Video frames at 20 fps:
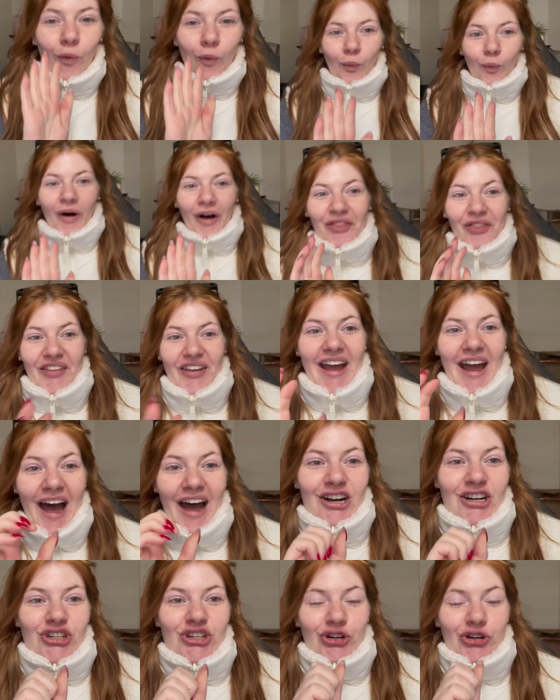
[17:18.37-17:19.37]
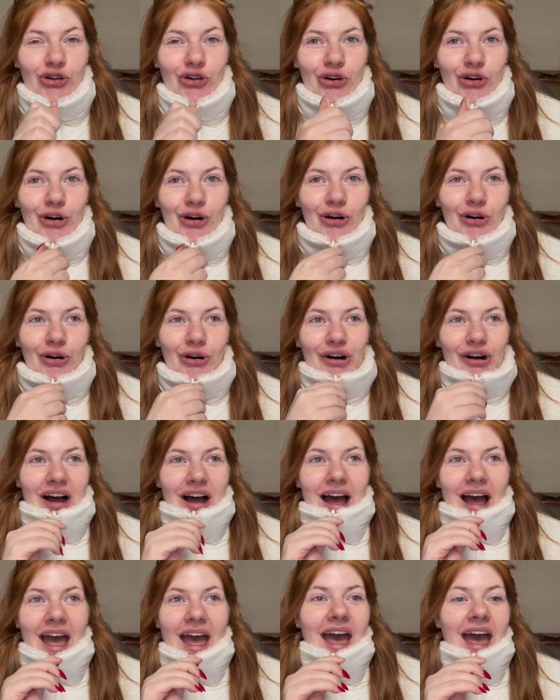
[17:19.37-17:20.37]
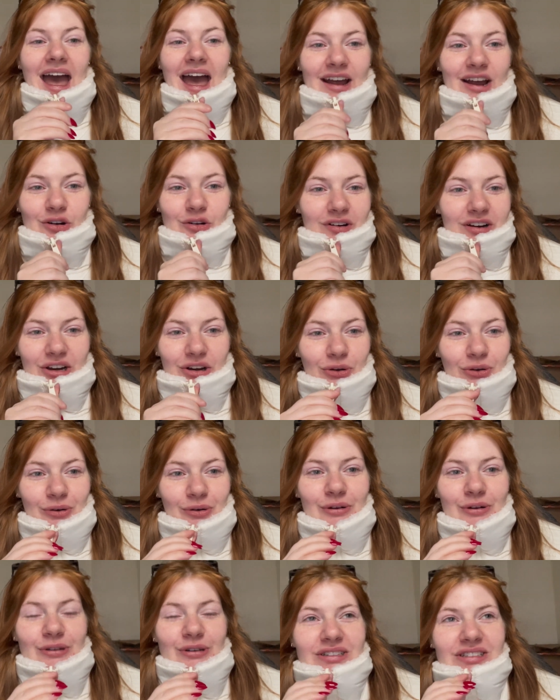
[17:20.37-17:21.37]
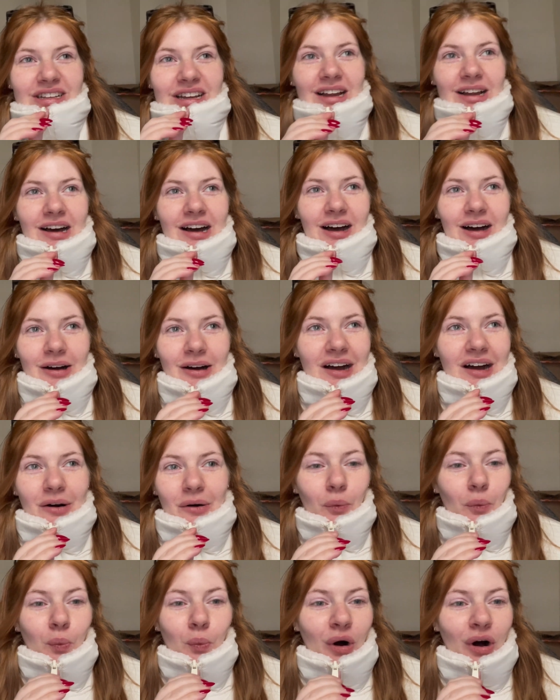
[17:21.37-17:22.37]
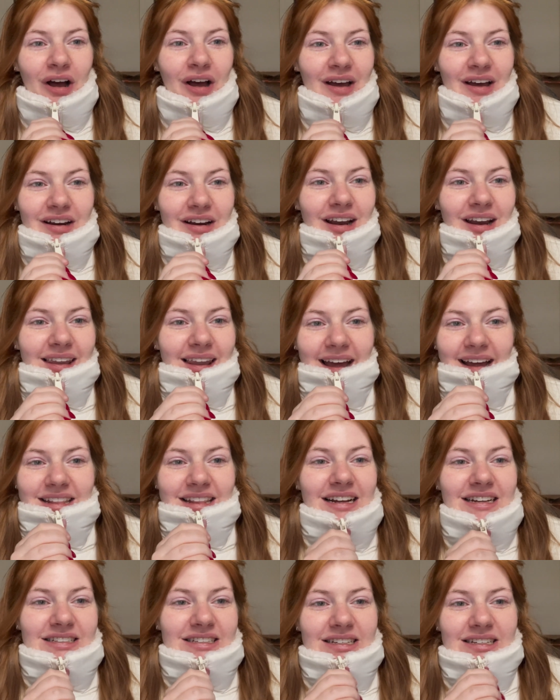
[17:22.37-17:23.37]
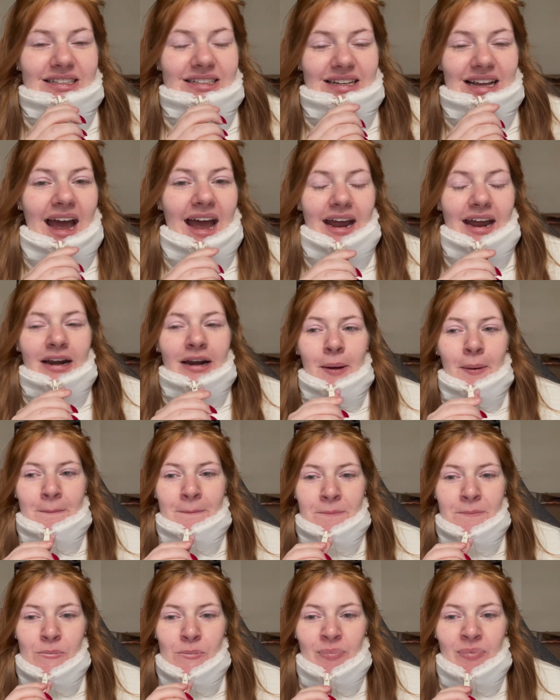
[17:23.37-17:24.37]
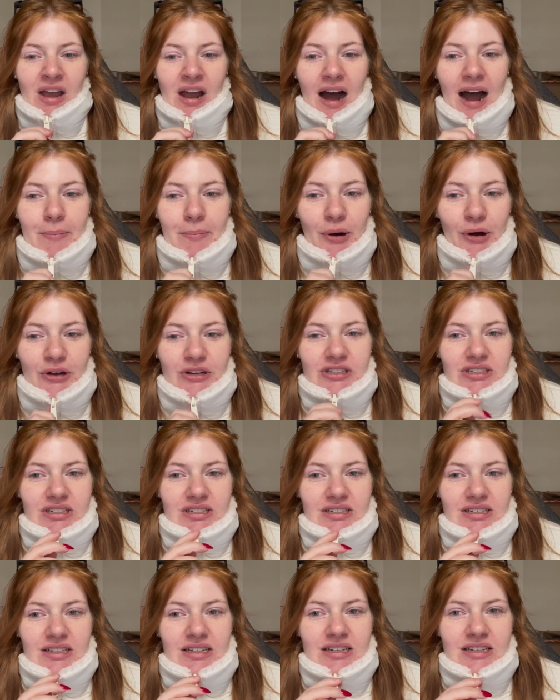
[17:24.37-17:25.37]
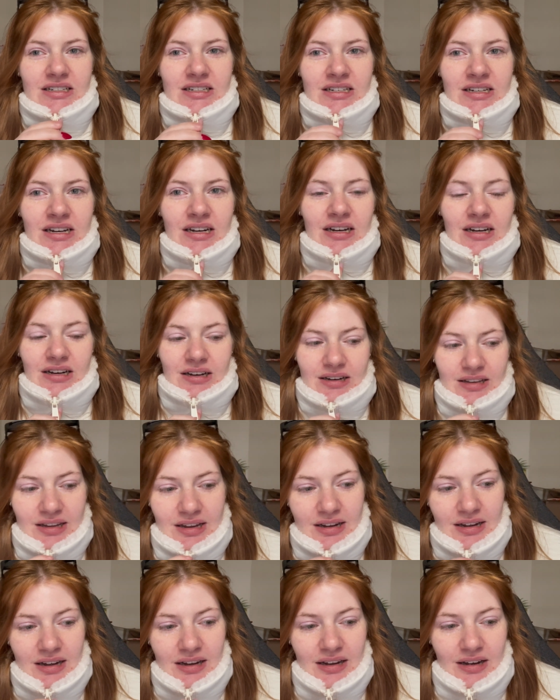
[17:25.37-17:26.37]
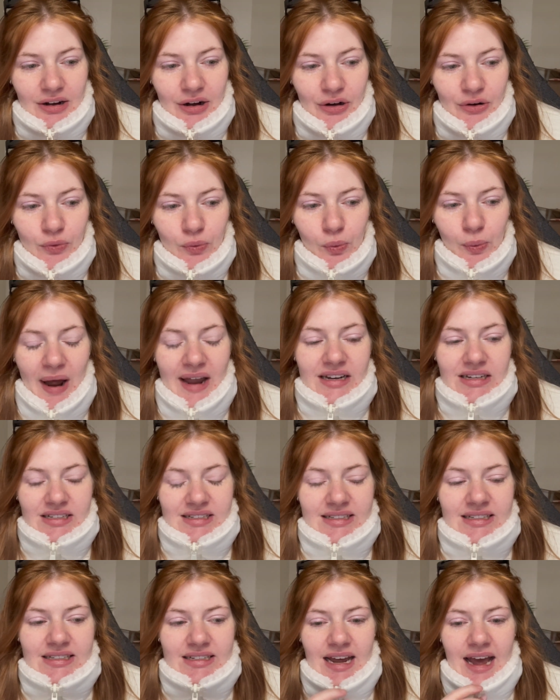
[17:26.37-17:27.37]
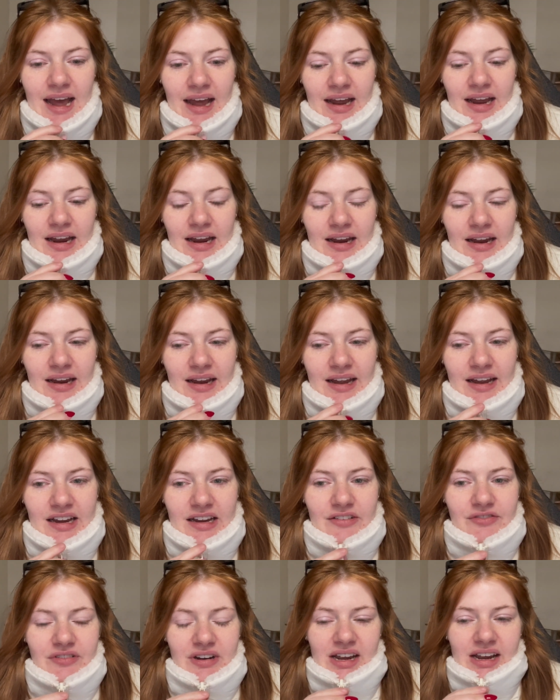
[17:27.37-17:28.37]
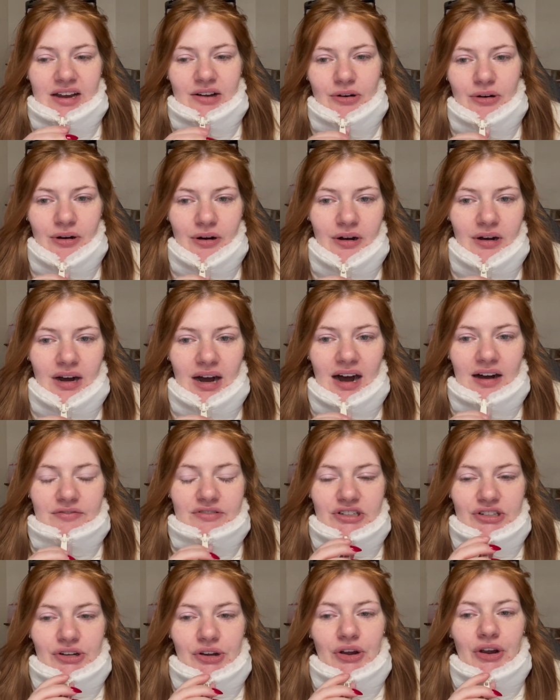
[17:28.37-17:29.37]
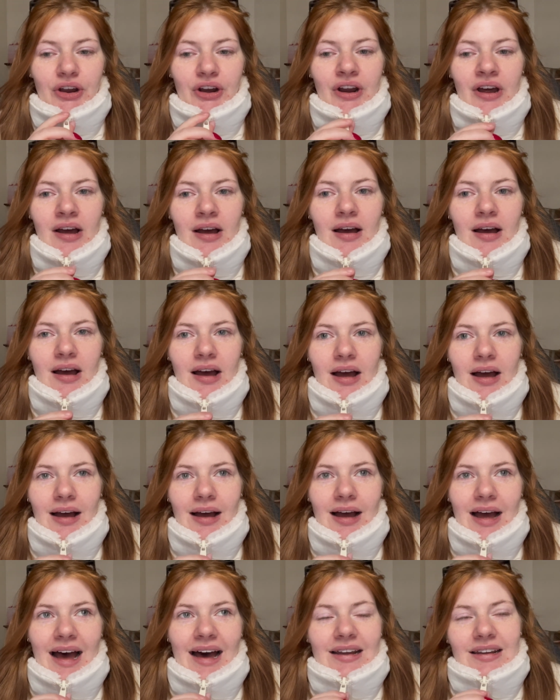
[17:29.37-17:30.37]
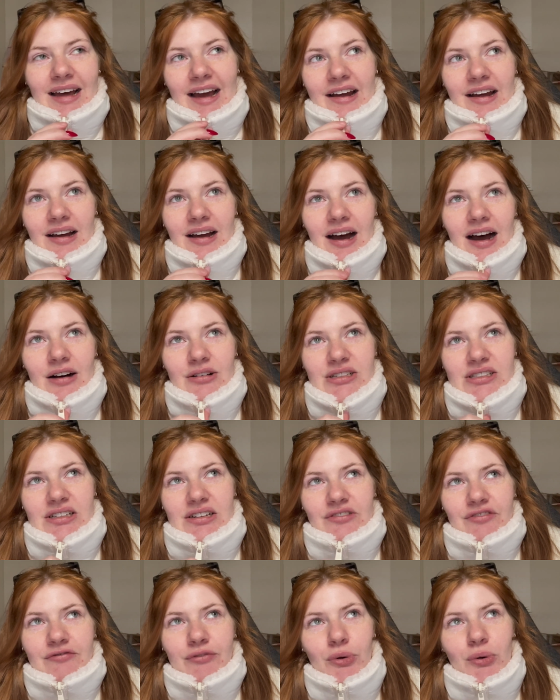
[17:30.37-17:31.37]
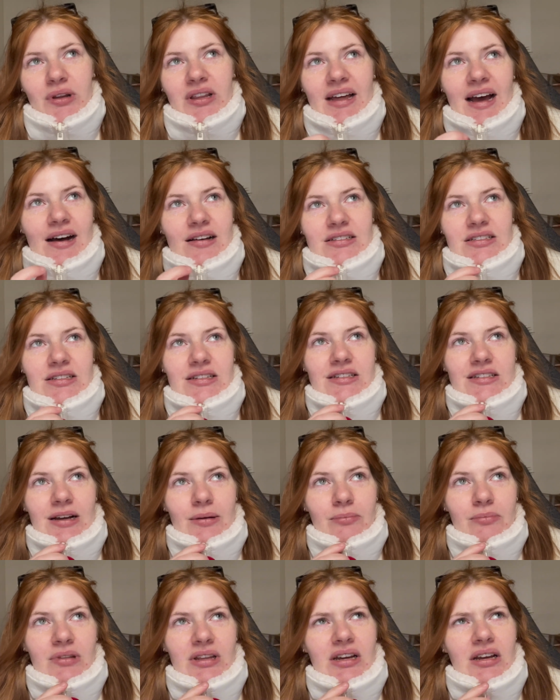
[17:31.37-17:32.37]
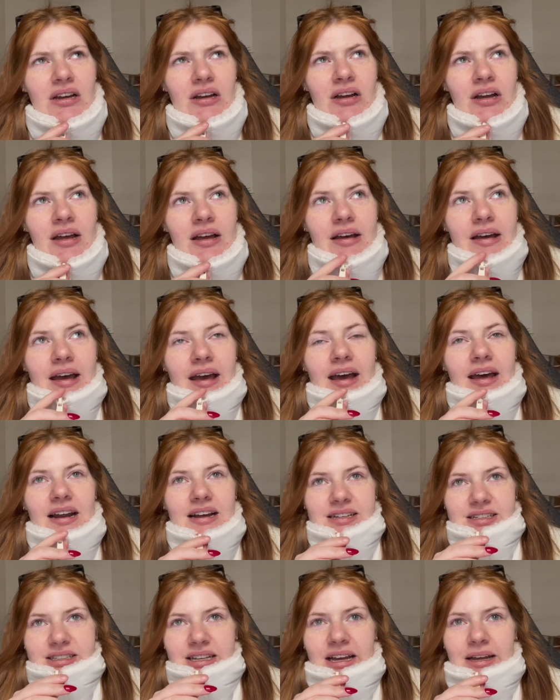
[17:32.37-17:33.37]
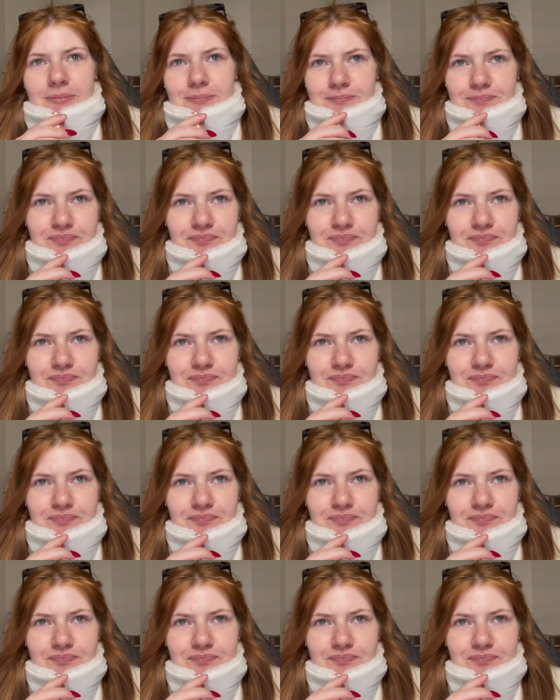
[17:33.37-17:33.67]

what the actual heckery doos? What? Like, that's insane. I posted on Wednesday evening or afternoon at like, I was at 4,000 something, and I said,